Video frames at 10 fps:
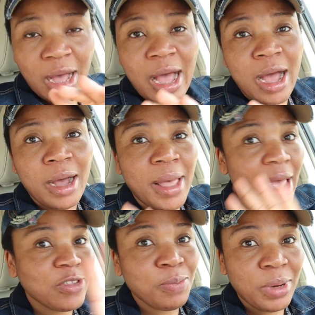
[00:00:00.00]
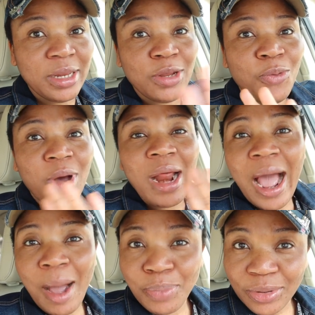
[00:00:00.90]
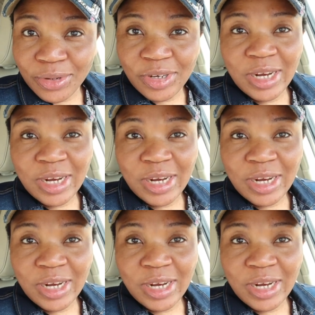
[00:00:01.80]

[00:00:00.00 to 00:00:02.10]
uh, explaining what happened